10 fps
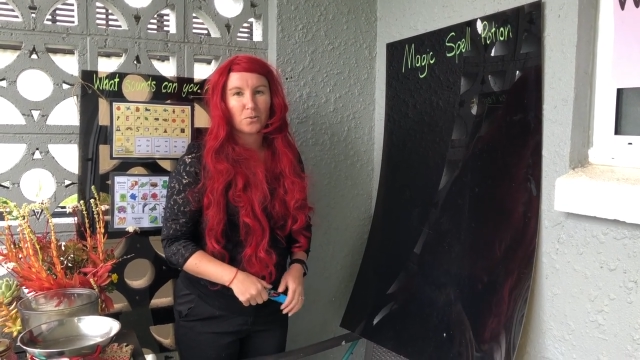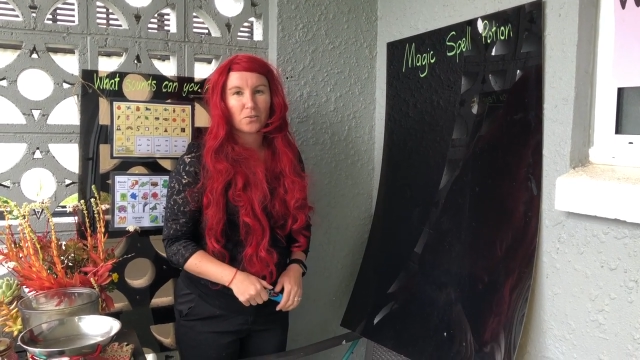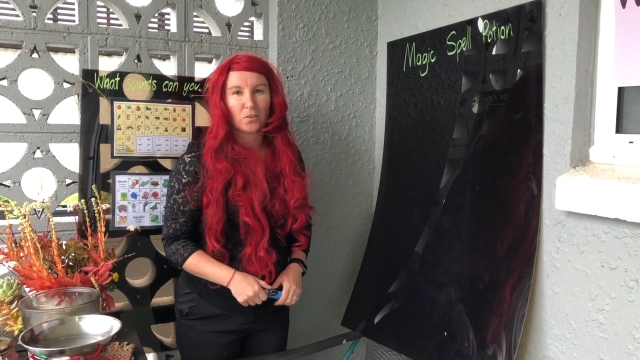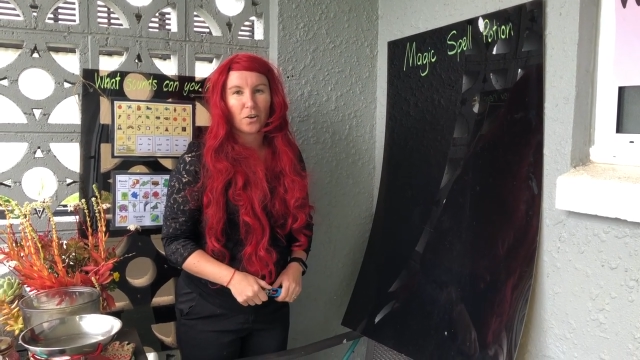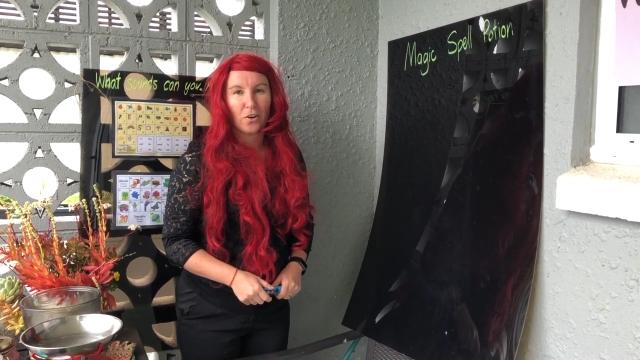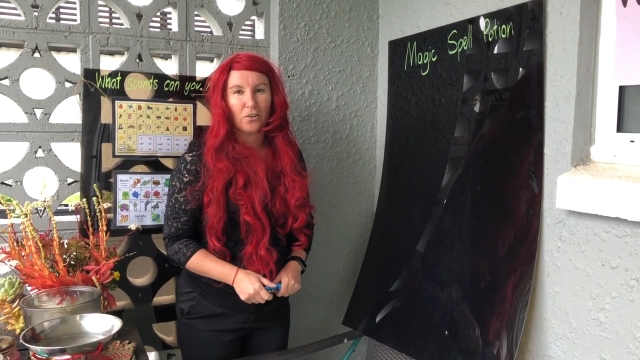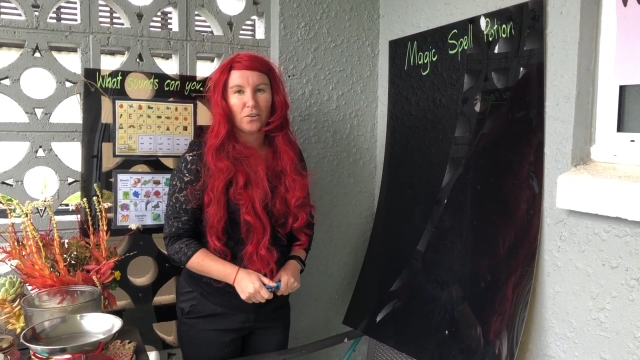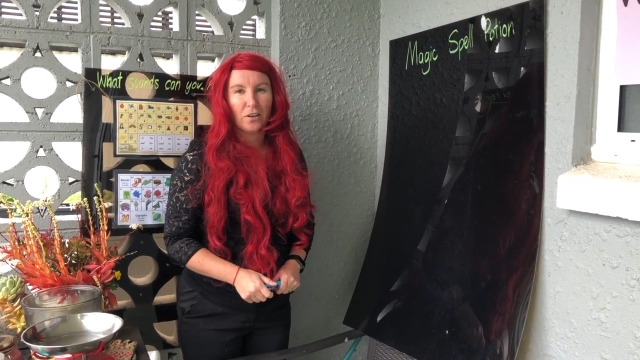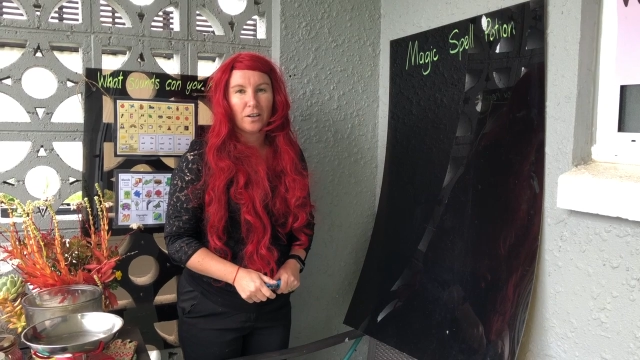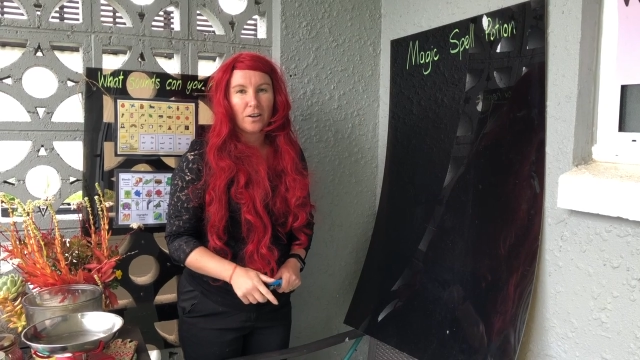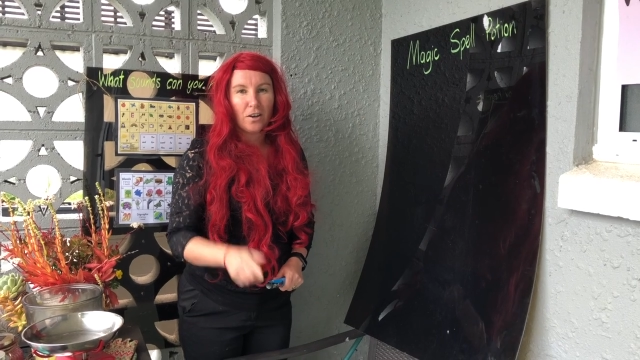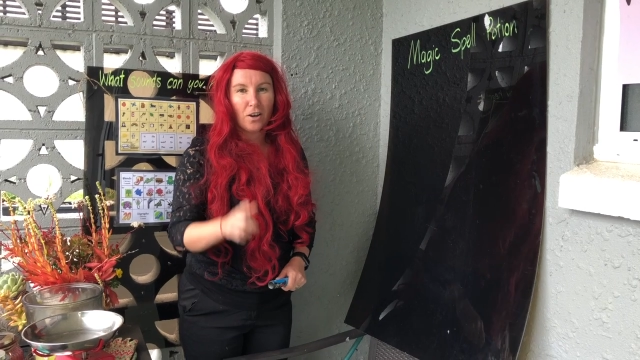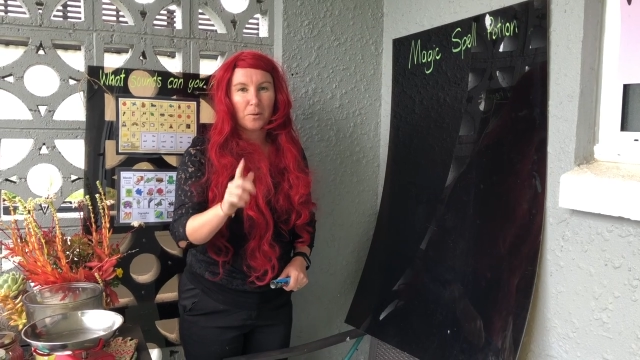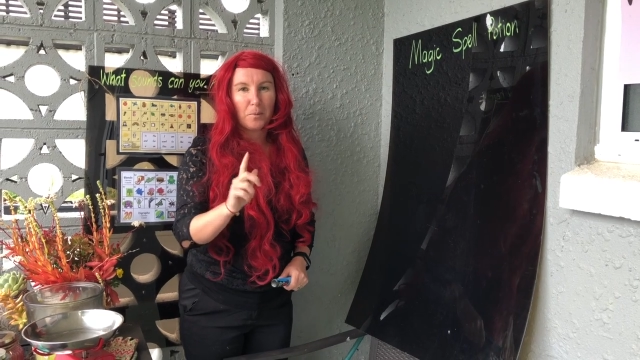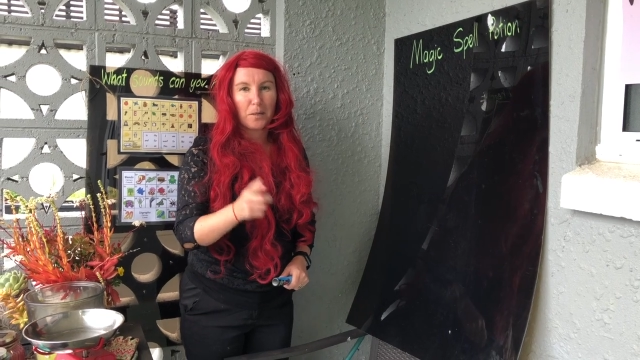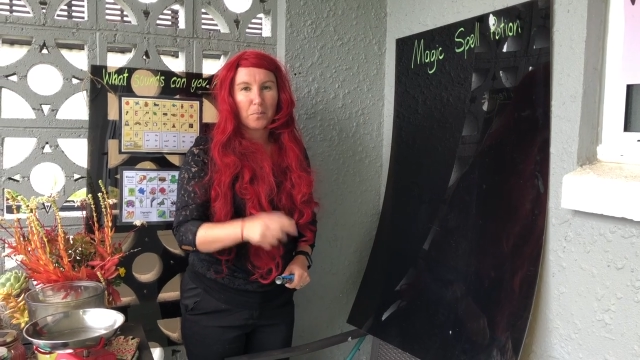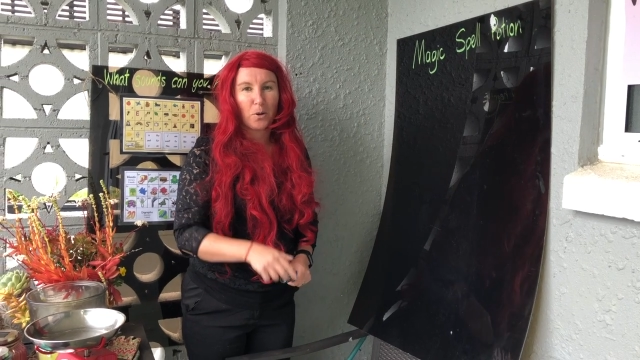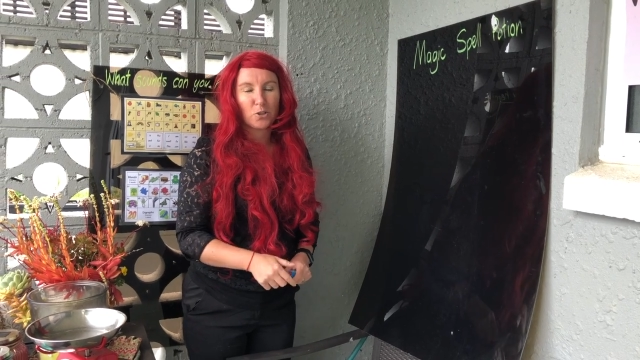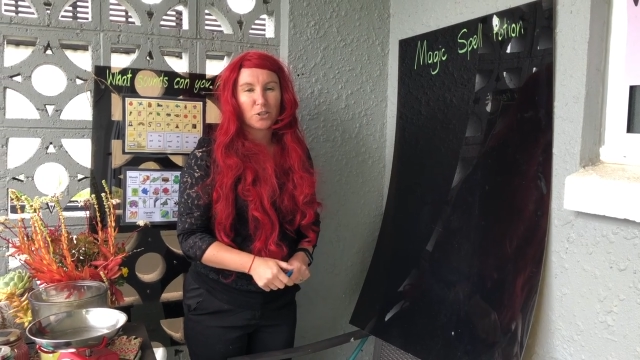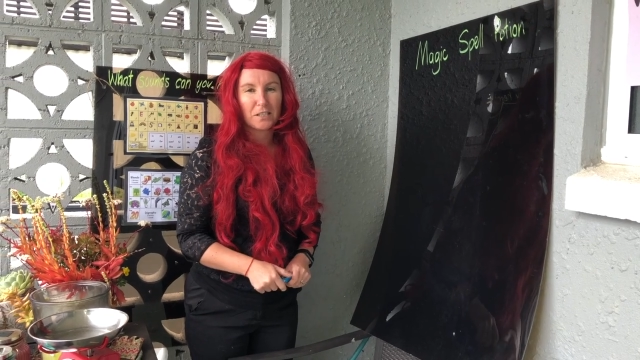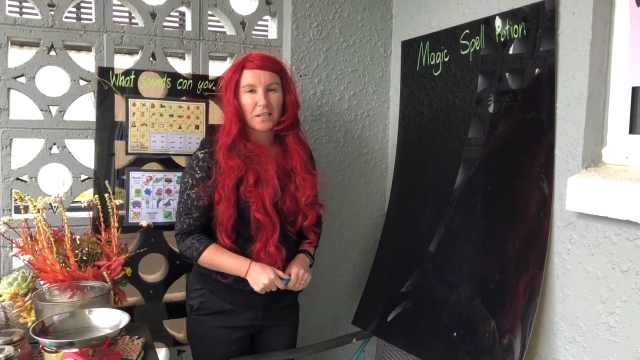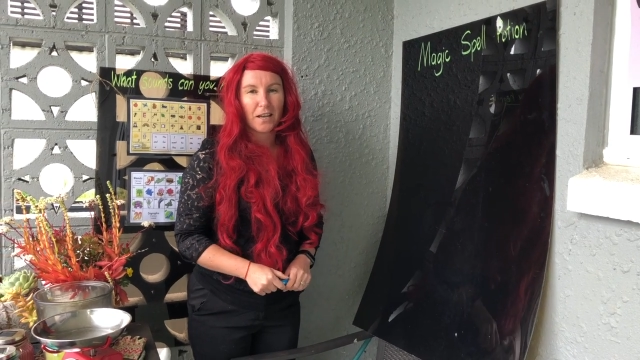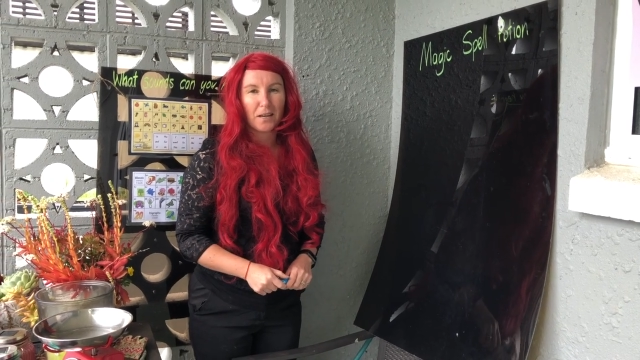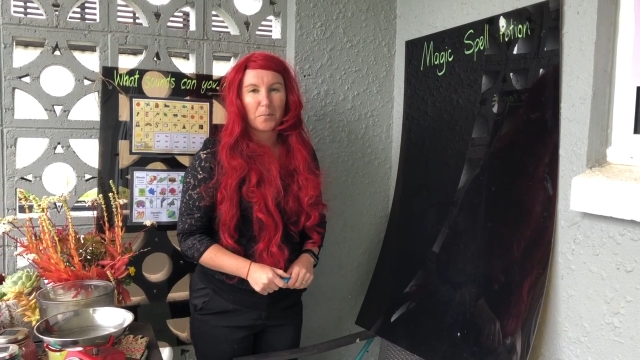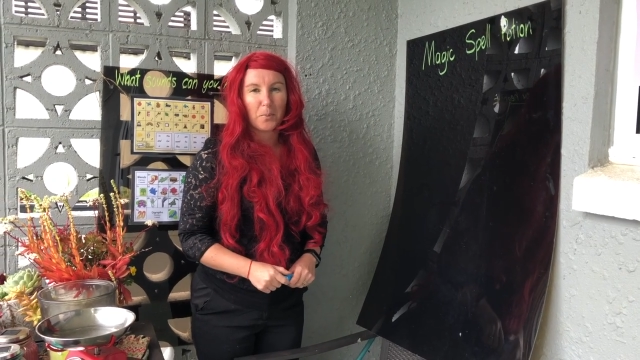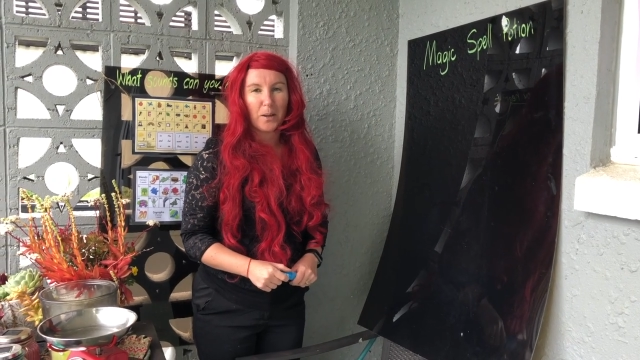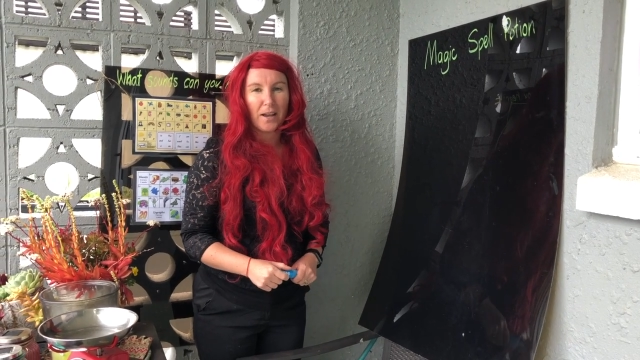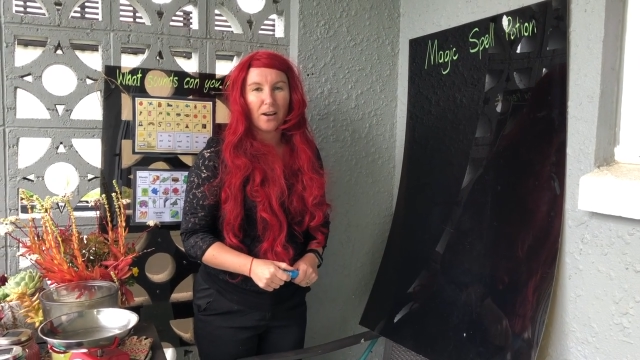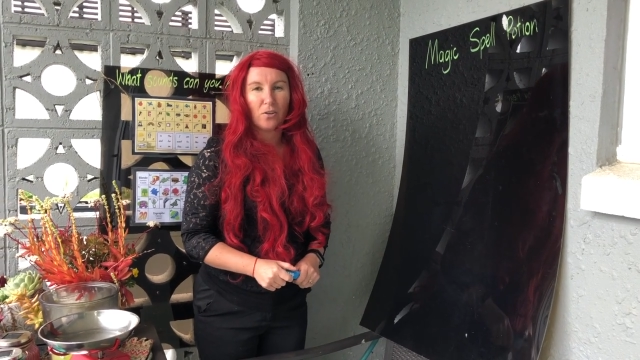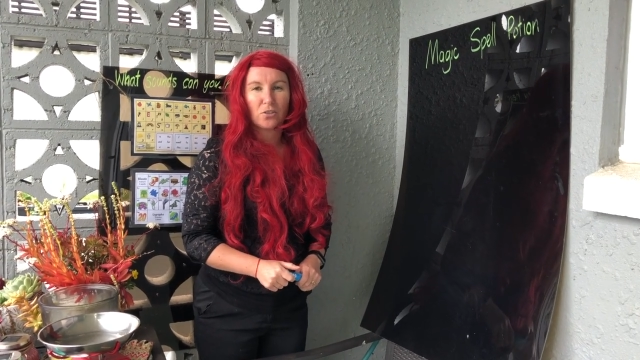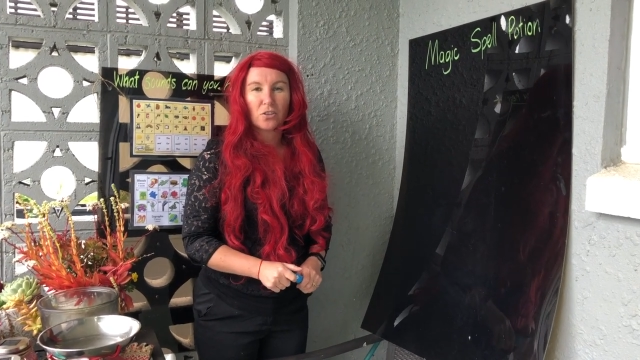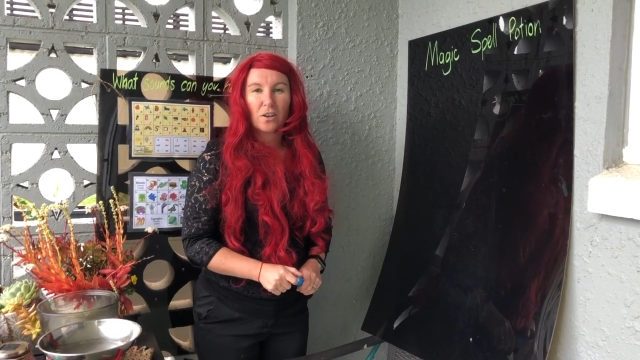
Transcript: So I'm going to make a potion today about